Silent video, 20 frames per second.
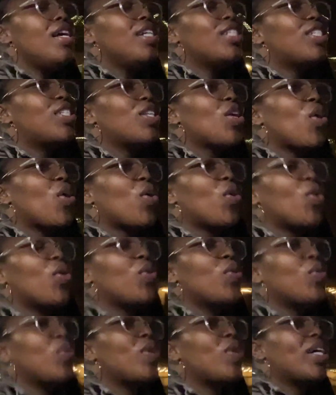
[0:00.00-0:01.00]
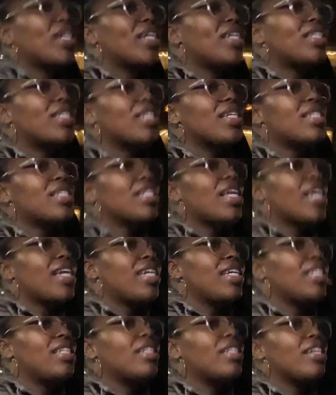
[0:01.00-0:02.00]
so this
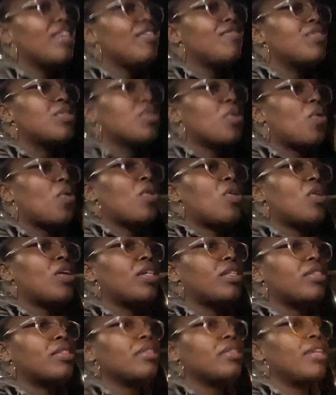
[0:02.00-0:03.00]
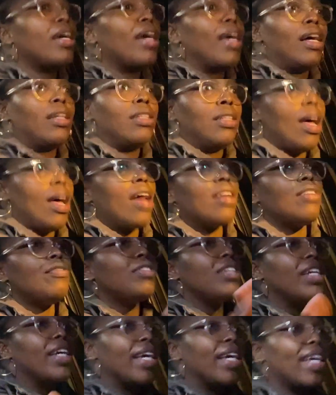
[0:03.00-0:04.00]
lady lives on a lot of
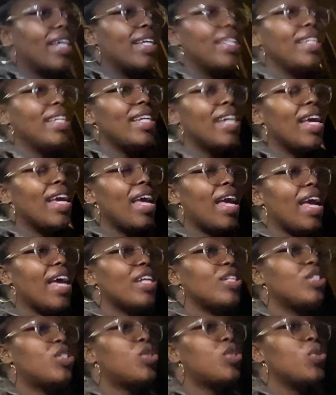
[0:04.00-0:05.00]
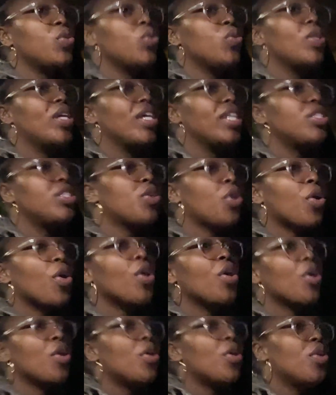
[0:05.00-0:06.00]
land and to get to
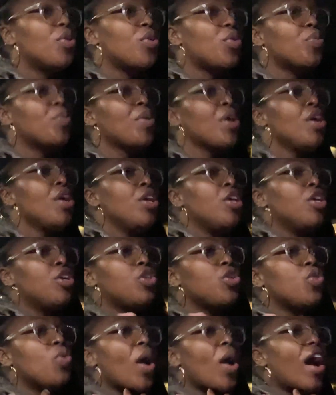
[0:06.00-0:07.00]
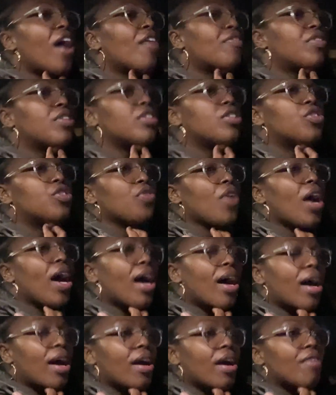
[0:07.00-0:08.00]
her home you have to
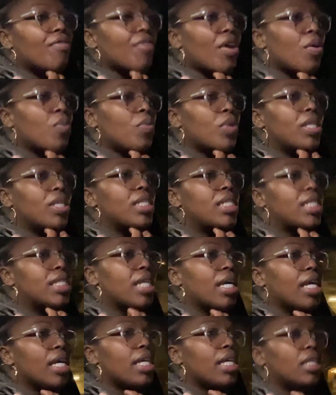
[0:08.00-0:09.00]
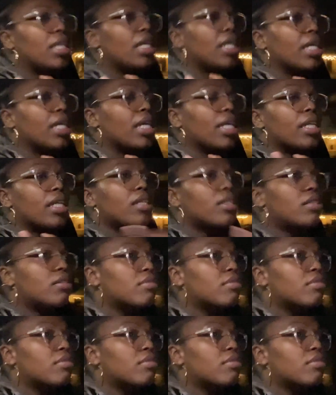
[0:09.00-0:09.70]
drive i want to say like